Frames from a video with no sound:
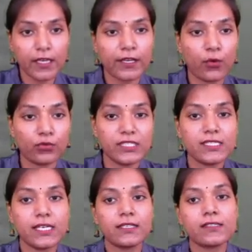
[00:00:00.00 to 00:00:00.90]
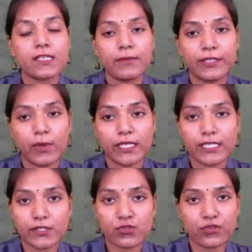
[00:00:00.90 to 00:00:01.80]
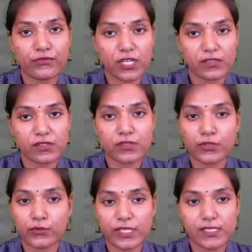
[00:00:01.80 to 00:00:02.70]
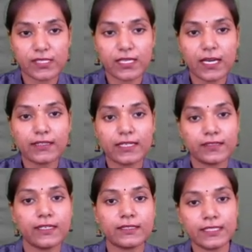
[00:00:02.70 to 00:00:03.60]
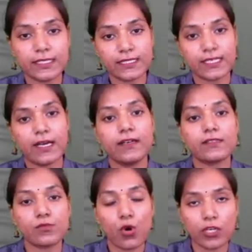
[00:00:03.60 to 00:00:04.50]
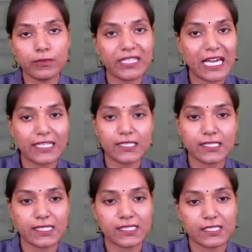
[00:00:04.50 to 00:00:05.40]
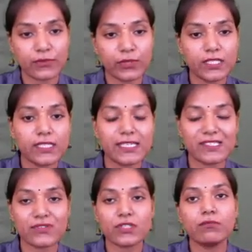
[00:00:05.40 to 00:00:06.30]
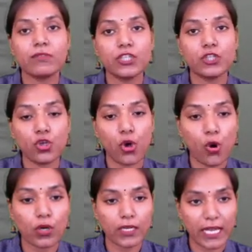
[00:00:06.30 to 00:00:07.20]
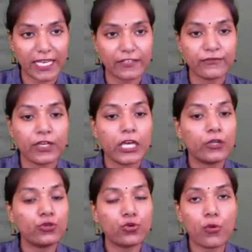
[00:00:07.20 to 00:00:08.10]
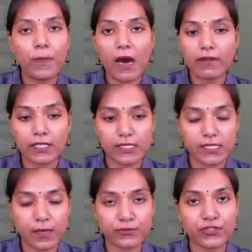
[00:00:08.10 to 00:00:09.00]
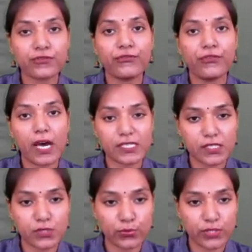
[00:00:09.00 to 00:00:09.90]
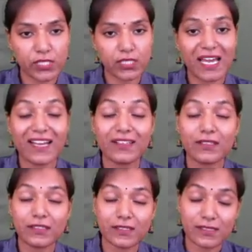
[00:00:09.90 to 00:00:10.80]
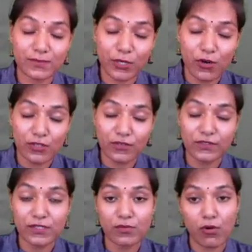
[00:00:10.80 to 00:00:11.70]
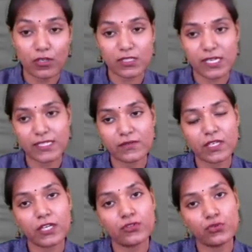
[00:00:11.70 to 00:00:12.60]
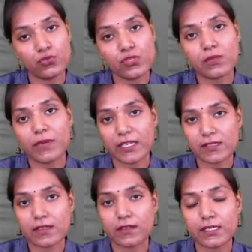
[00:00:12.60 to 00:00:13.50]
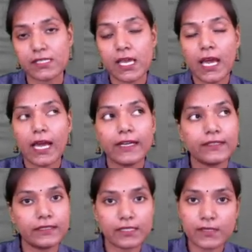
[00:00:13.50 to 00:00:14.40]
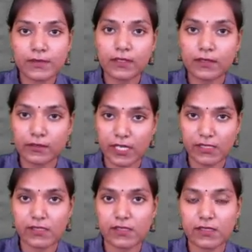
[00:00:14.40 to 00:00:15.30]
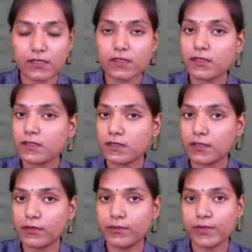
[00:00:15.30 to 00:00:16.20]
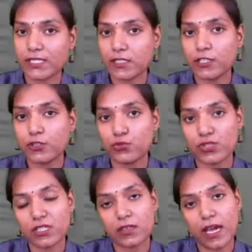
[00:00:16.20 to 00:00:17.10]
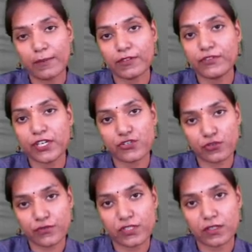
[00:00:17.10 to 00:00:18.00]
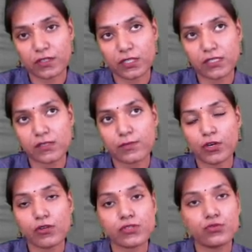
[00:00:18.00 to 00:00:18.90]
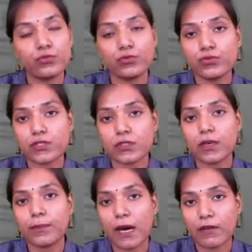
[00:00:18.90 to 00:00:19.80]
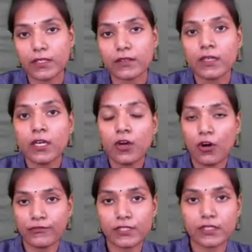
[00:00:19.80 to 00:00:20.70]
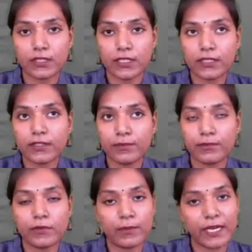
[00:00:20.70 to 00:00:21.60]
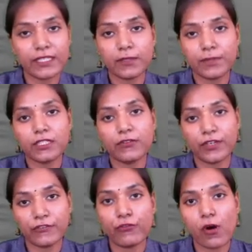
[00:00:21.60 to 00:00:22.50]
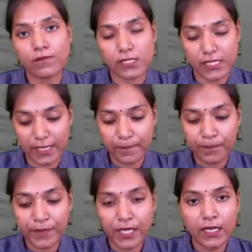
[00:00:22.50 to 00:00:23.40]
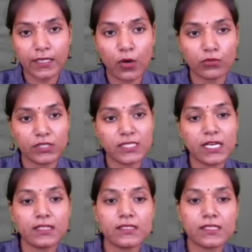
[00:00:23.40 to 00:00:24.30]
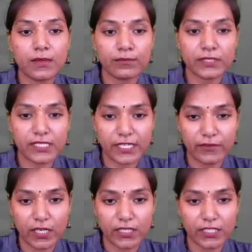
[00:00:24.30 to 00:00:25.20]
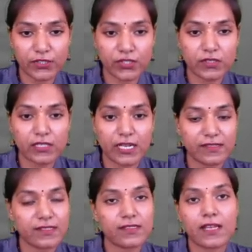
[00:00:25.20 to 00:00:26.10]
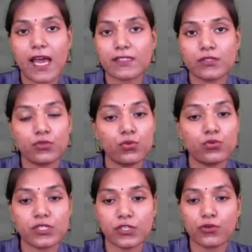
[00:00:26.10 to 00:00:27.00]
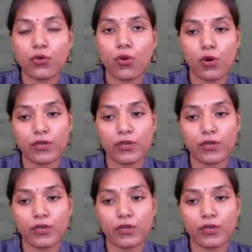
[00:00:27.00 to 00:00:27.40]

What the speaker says: Now these are the some advantages of transistor. You can see that it is a smaller mechanical sensitivity, extremely long life, no power consumption, fast switching, and it is because of this smaller size we can use in many circuits. And this transistor is basically used in amplification of the circuits, because to boost the power of the circuit by keeping the waveform same. Now these are the some disadvantages. Transistor has no zero on